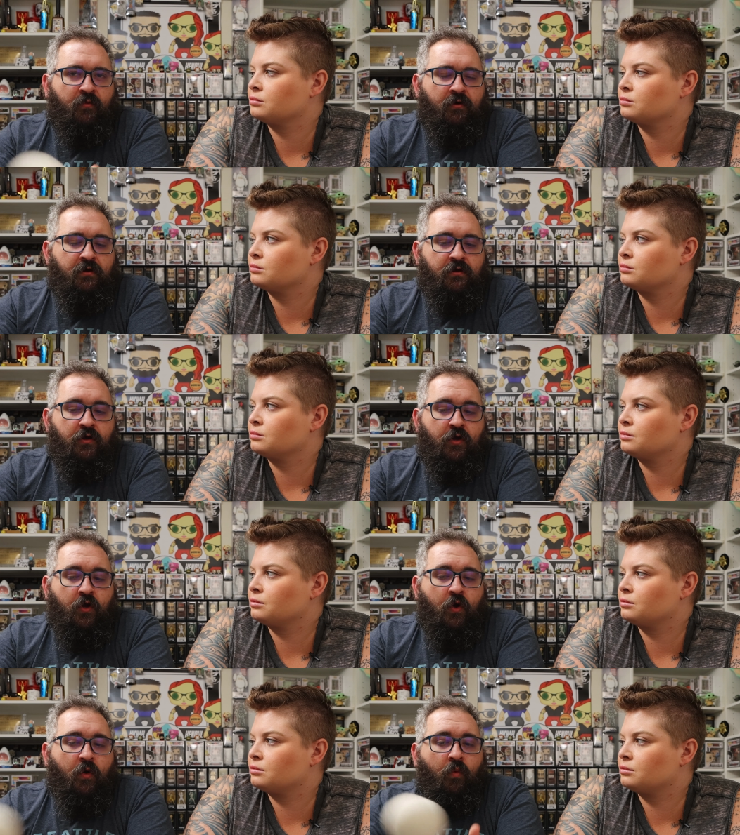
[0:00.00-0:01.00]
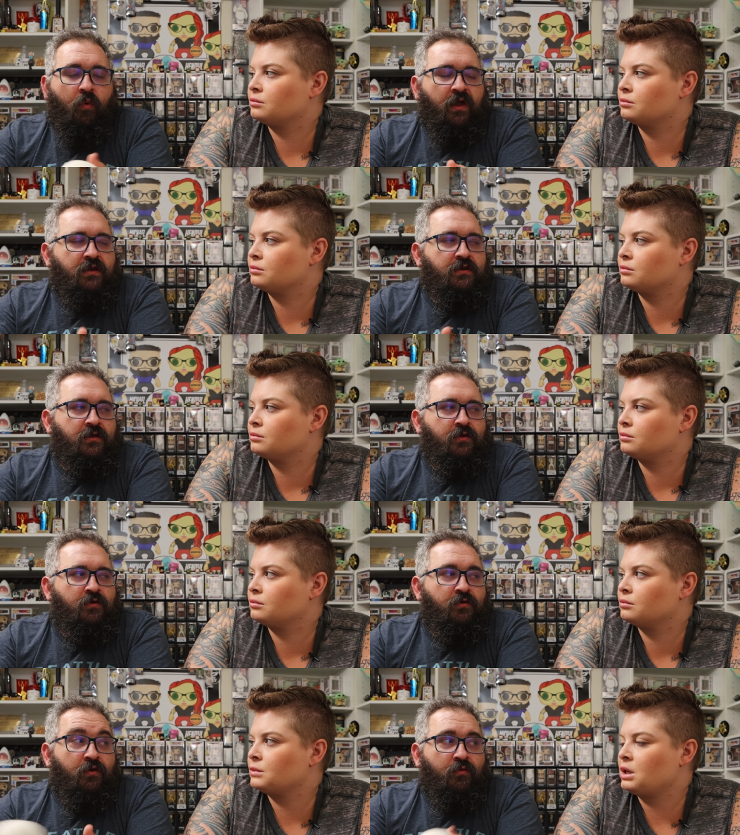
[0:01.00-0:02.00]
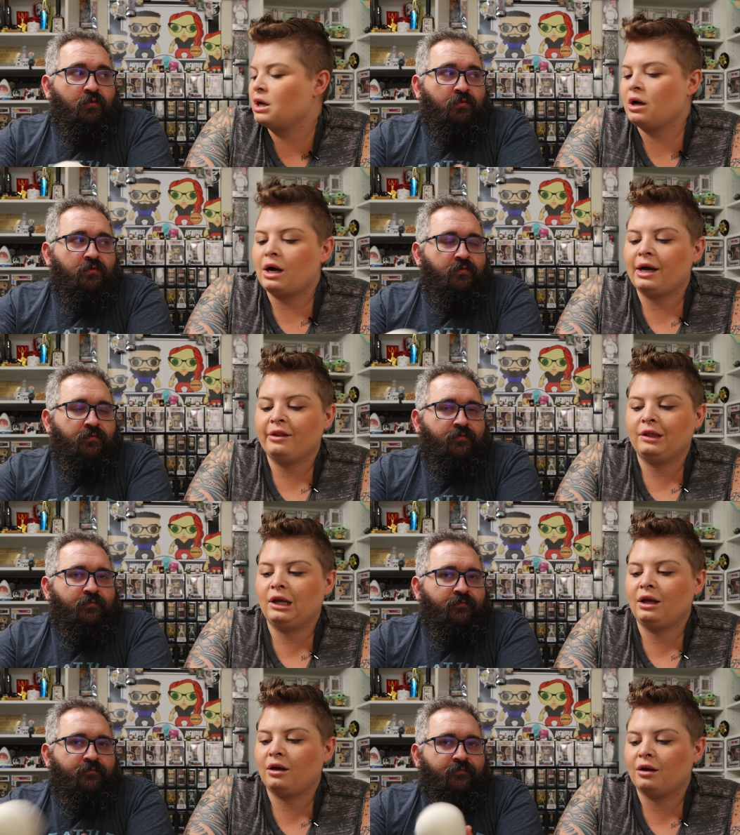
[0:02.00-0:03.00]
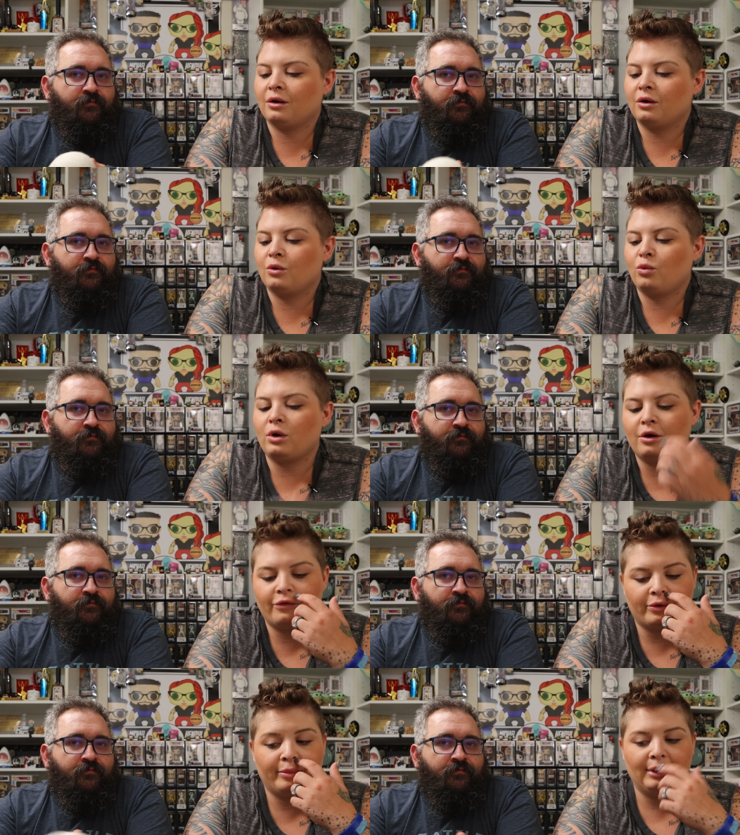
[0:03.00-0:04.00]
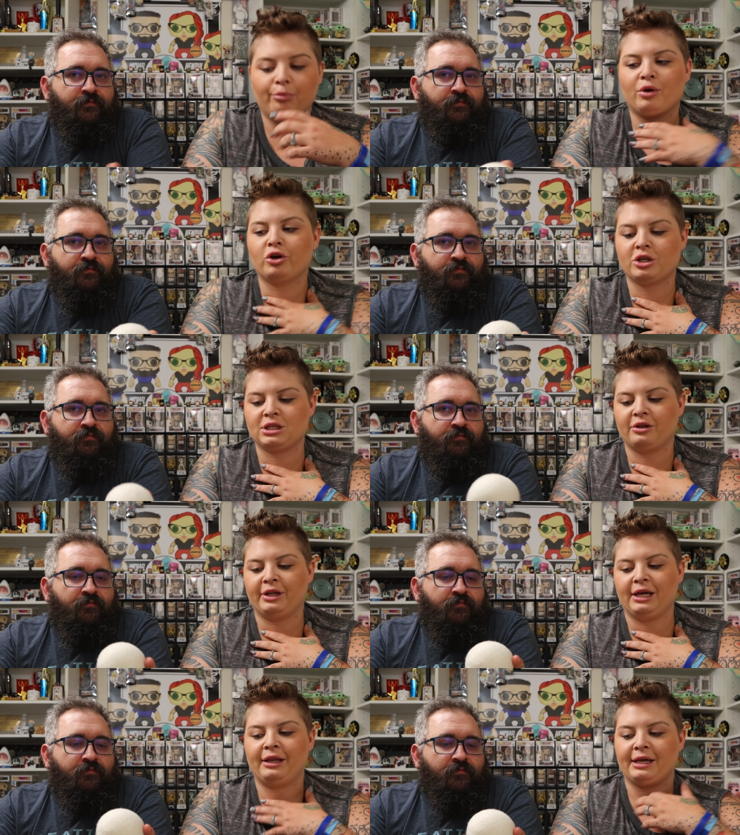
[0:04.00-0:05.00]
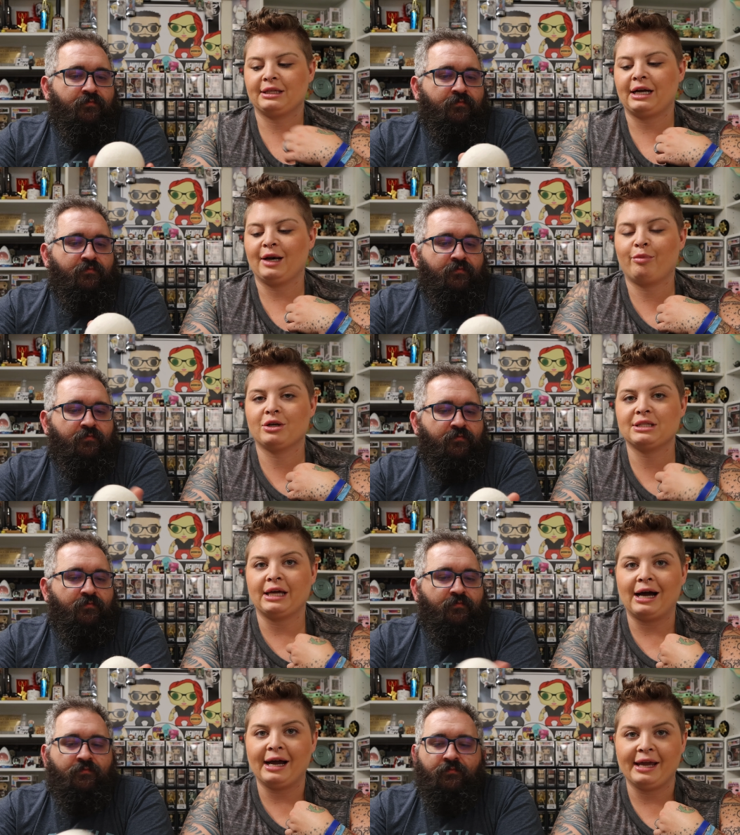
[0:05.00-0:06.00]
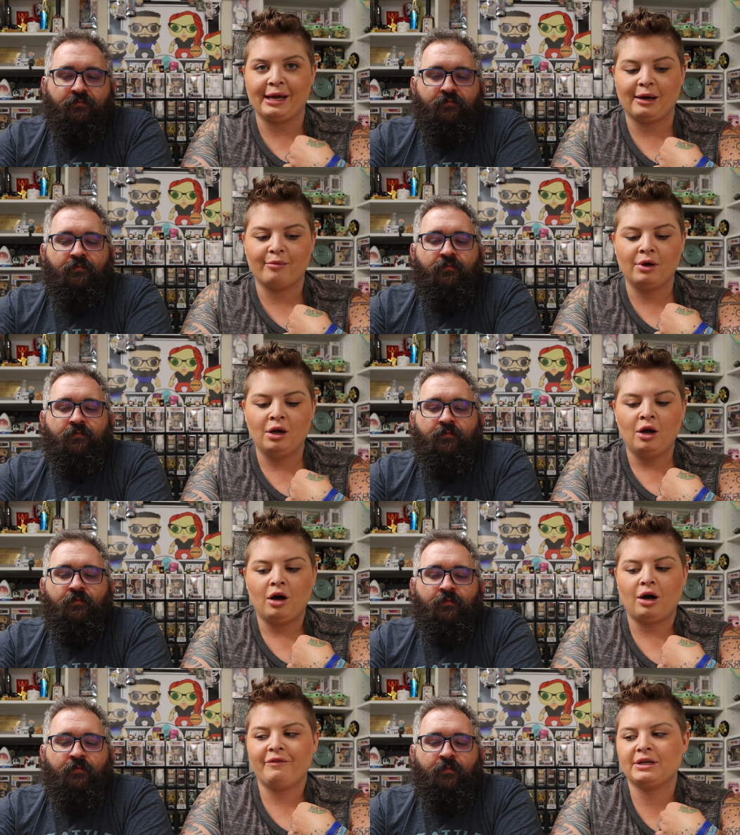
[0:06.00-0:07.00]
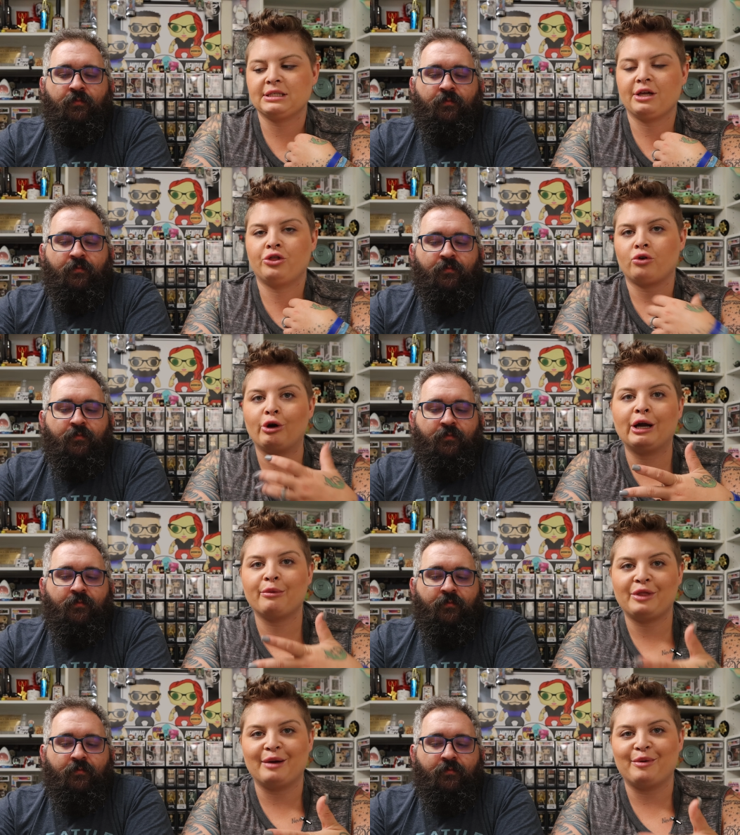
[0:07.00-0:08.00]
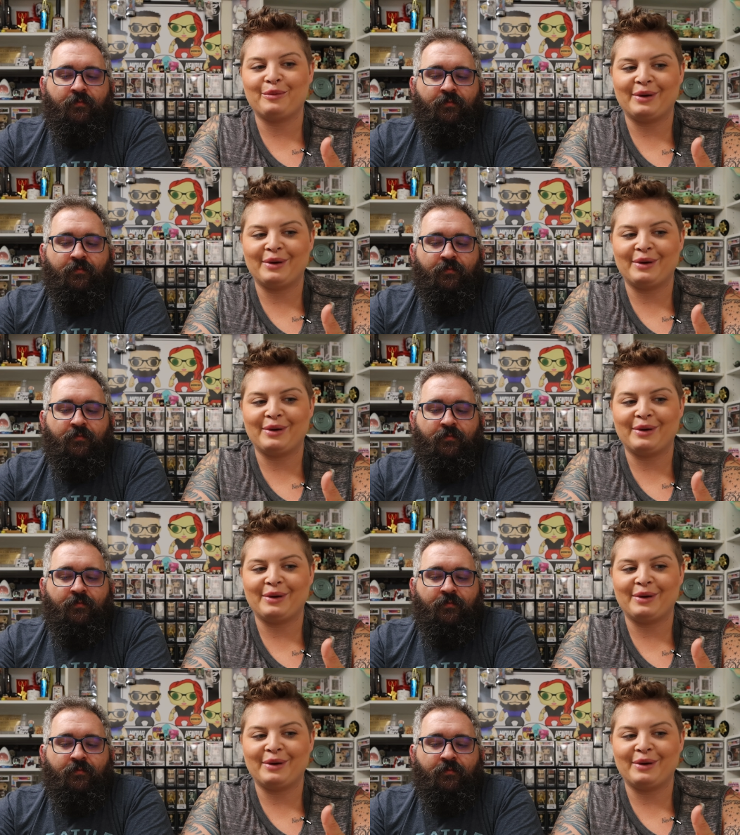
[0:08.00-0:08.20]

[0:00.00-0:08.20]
Speaker 1: buy more? What do you do?
Speaker 2: I think, well, for me personally, like the kind of person that I am, obviously throwing them